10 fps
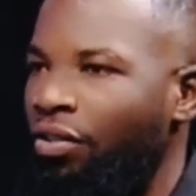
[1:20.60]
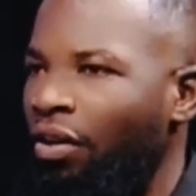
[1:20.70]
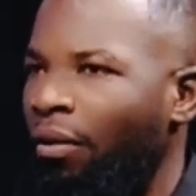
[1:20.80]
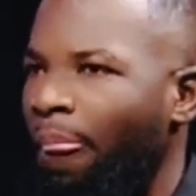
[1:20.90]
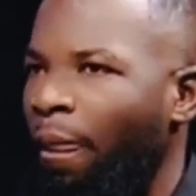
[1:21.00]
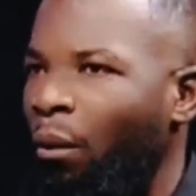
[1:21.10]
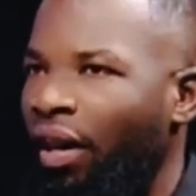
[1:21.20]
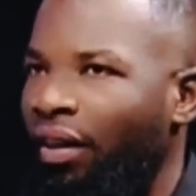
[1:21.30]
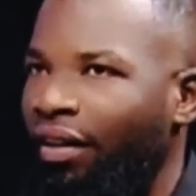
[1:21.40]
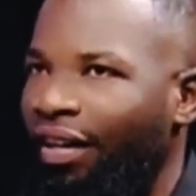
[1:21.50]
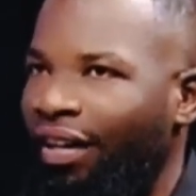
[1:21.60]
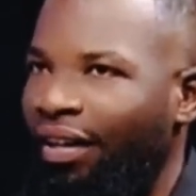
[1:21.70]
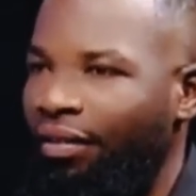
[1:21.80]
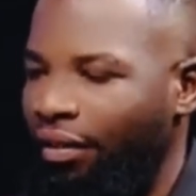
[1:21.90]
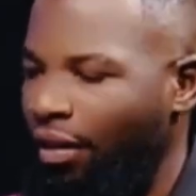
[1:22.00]
So,
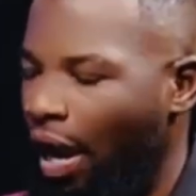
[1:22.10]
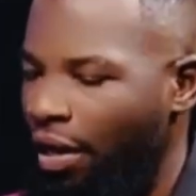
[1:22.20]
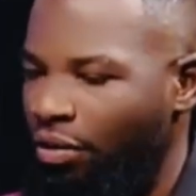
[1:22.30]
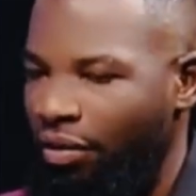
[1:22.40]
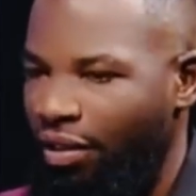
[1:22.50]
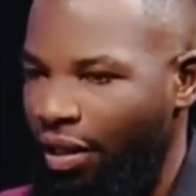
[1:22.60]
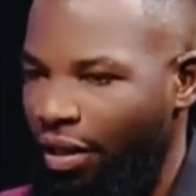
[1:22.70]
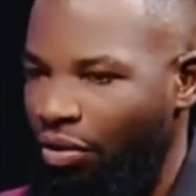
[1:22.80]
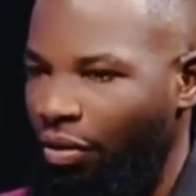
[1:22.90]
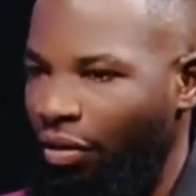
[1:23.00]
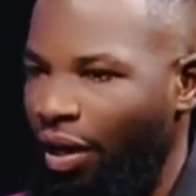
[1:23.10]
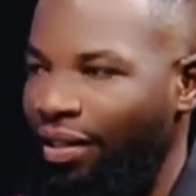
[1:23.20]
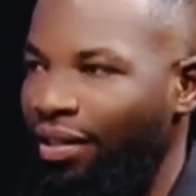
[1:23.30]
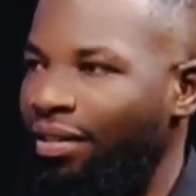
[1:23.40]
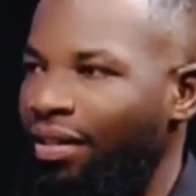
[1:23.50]
well, I should say that, I
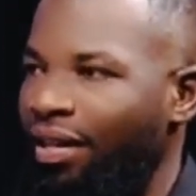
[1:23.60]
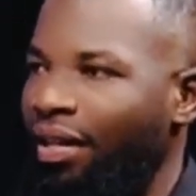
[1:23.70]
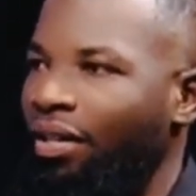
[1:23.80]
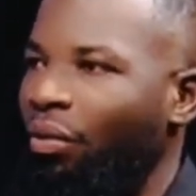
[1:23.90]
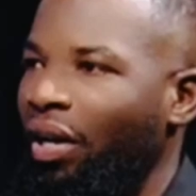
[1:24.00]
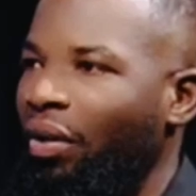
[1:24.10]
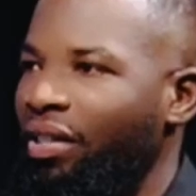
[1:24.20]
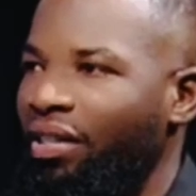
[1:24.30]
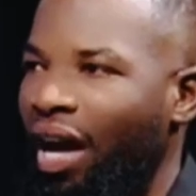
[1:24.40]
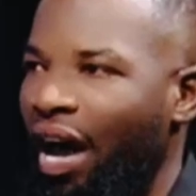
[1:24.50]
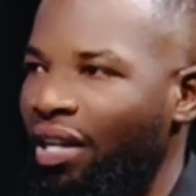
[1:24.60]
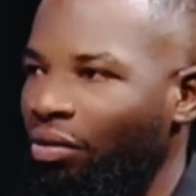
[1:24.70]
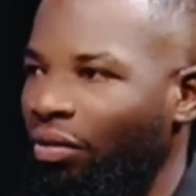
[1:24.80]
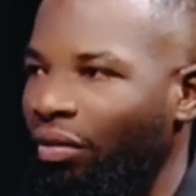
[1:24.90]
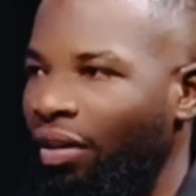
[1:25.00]
started writing when I was in high
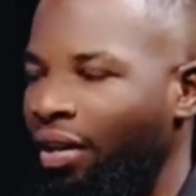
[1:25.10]
school.